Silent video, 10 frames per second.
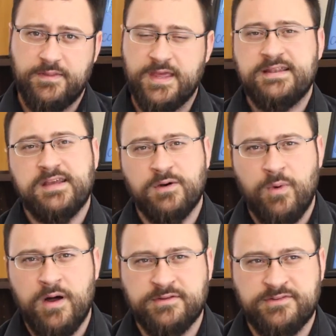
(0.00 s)
The idea
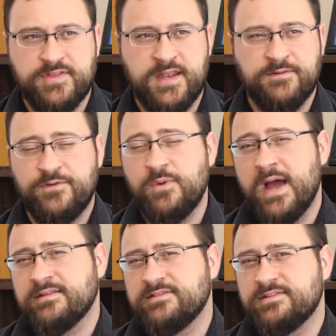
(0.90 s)
was that if you
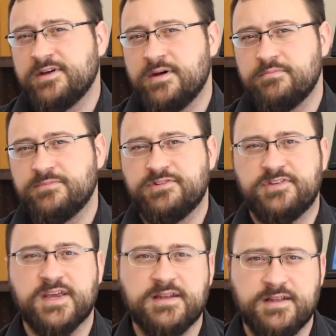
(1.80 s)
had some
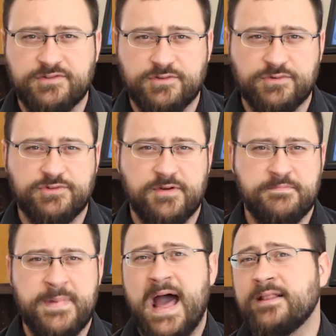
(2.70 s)
sickness or
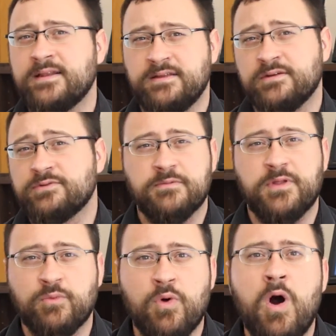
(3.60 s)
some malady, there was
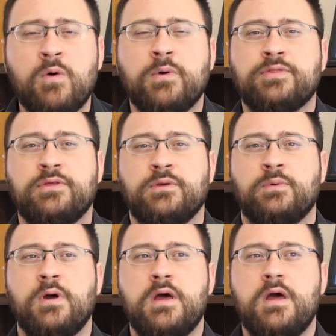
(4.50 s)
something wrong with
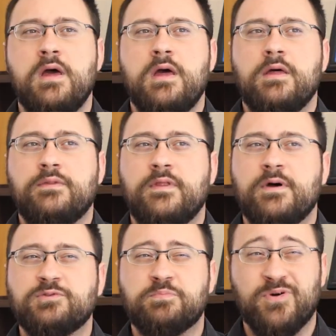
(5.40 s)
you, that
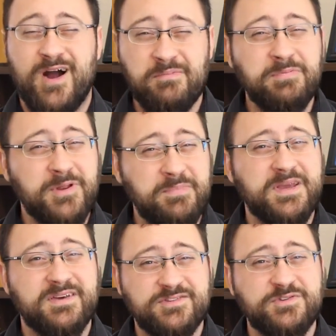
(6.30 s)
was probably
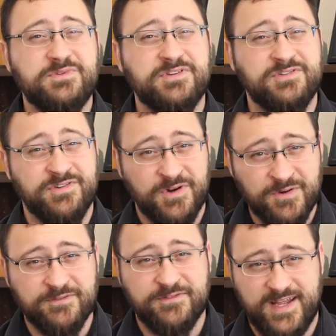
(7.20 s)
because you
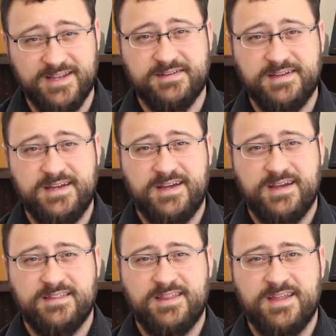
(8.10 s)
deserved it.
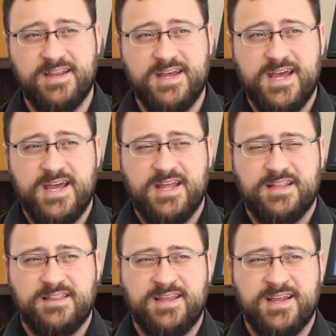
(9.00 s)

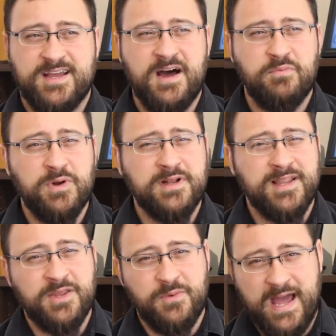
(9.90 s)
That God wouldn't
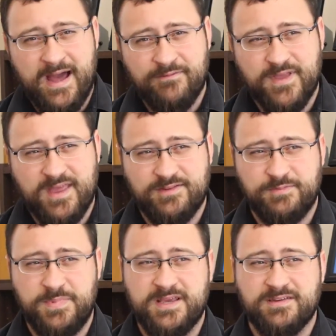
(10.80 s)
let you have kids
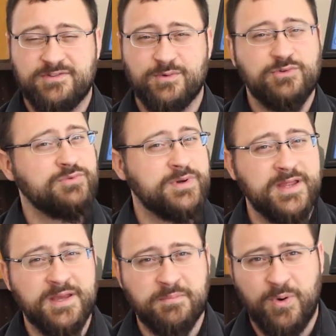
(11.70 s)
because those are
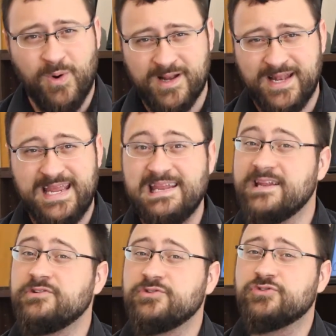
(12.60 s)
really important and He
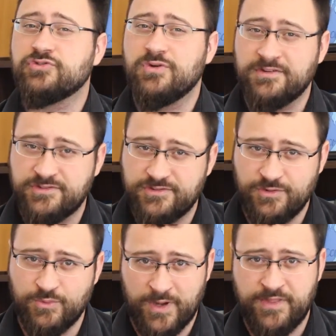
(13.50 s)
didn't trust
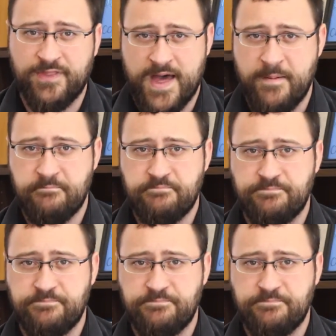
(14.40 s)
you with them.